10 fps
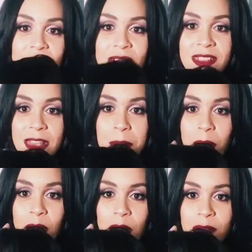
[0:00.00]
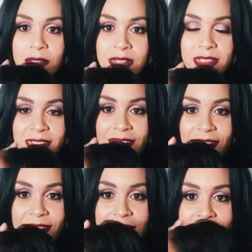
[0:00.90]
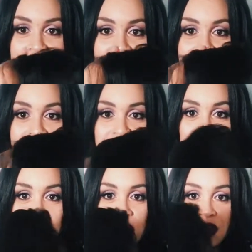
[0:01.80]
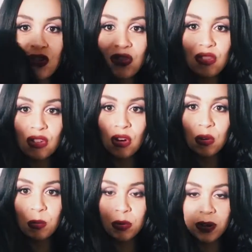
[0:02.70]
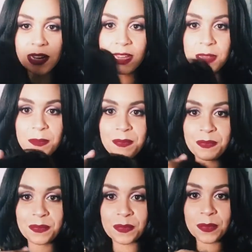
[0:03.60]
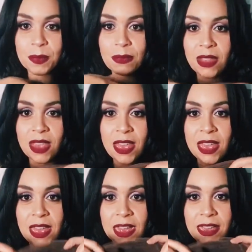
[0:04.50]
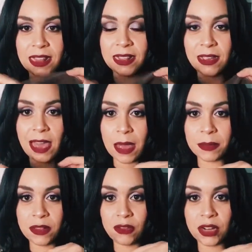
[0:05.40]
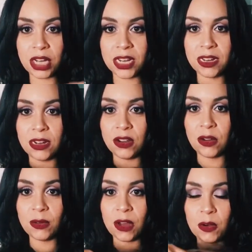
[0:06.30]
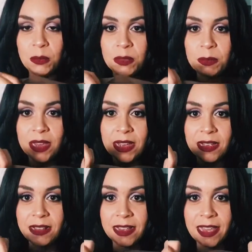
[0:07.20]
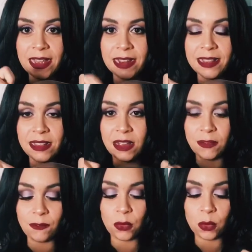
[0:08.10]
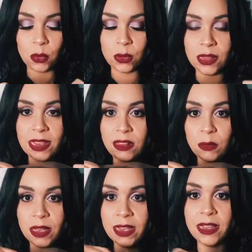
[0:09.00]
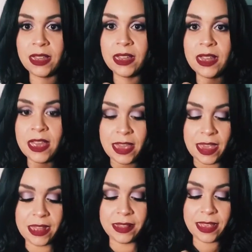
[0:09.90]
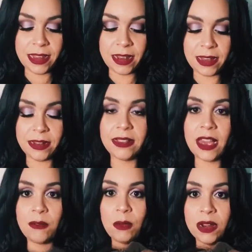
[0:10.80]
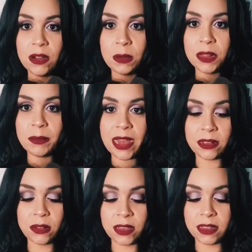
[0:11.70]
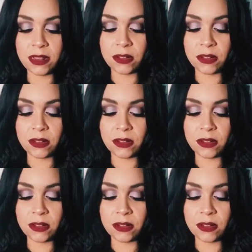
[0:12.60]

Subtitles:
her is like perfectly done. She is so pretty. Again, the cap construction, no combs because again, it's a full lace wig. And then it does have one comb in the back so you could